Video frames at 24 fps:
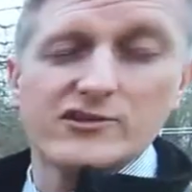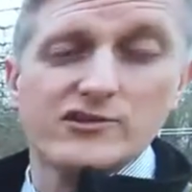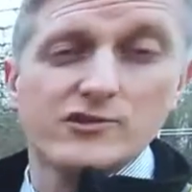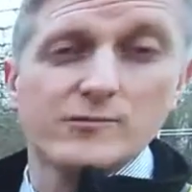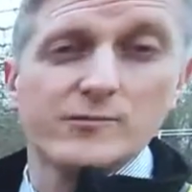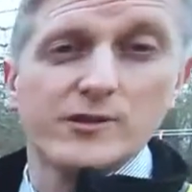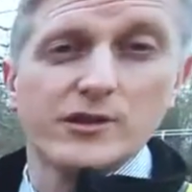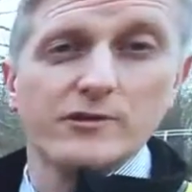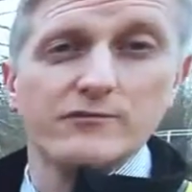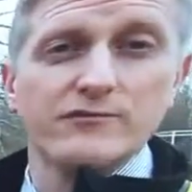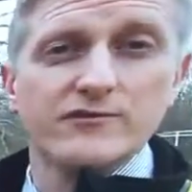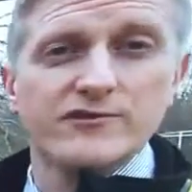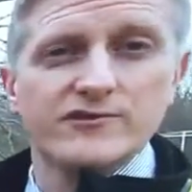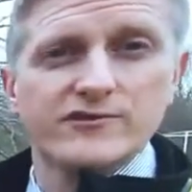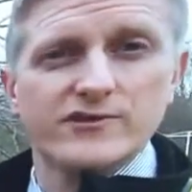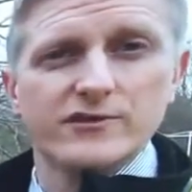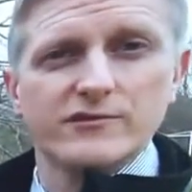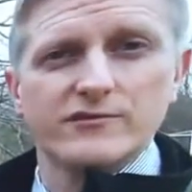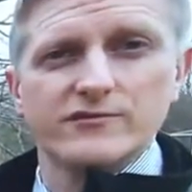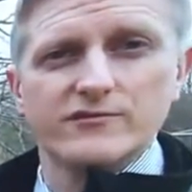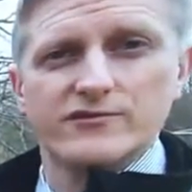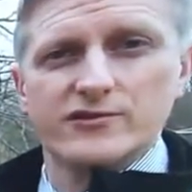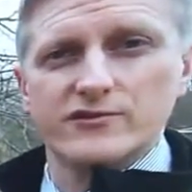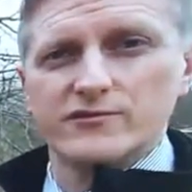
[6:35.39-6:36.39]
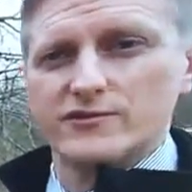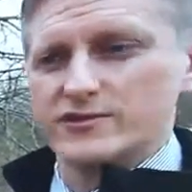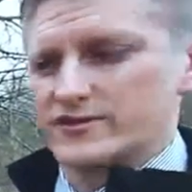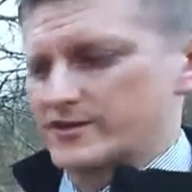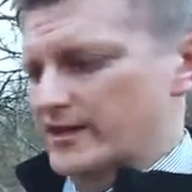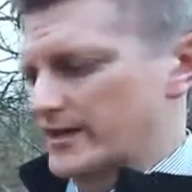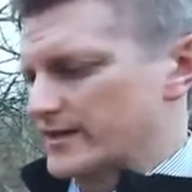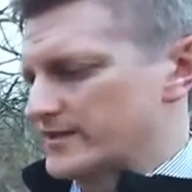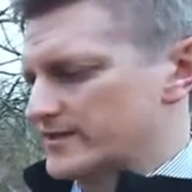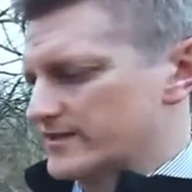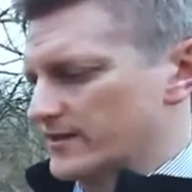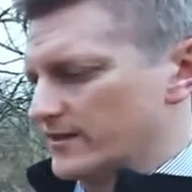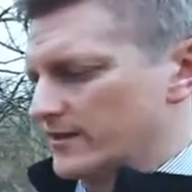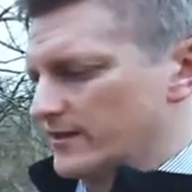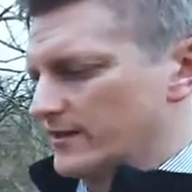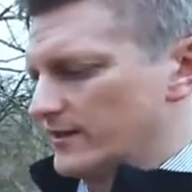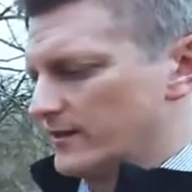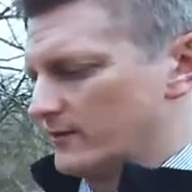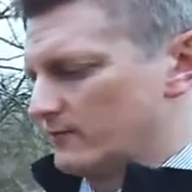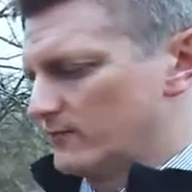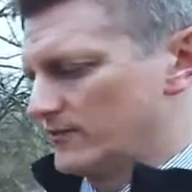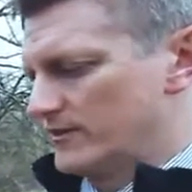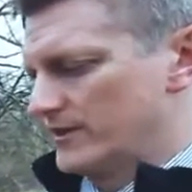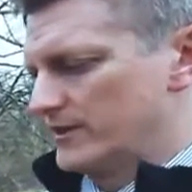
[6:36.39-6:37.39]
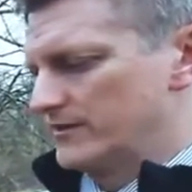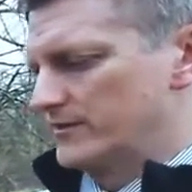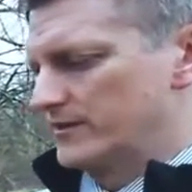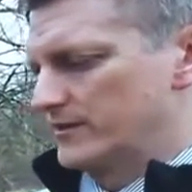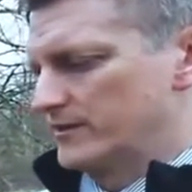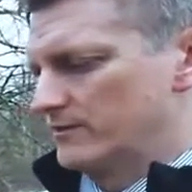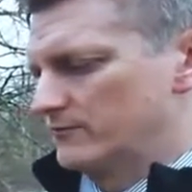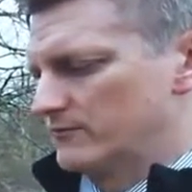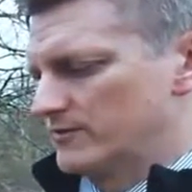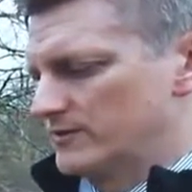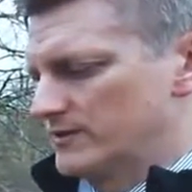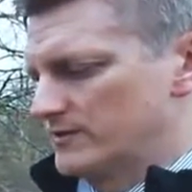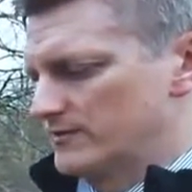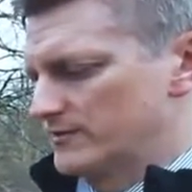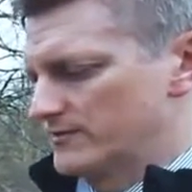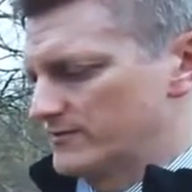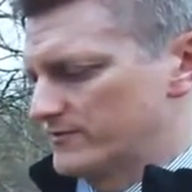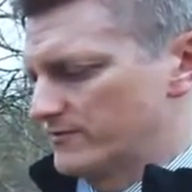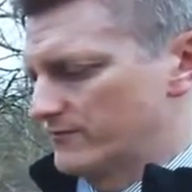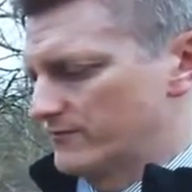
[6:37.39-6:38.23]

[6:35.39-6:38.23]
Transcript: attributes to the data within the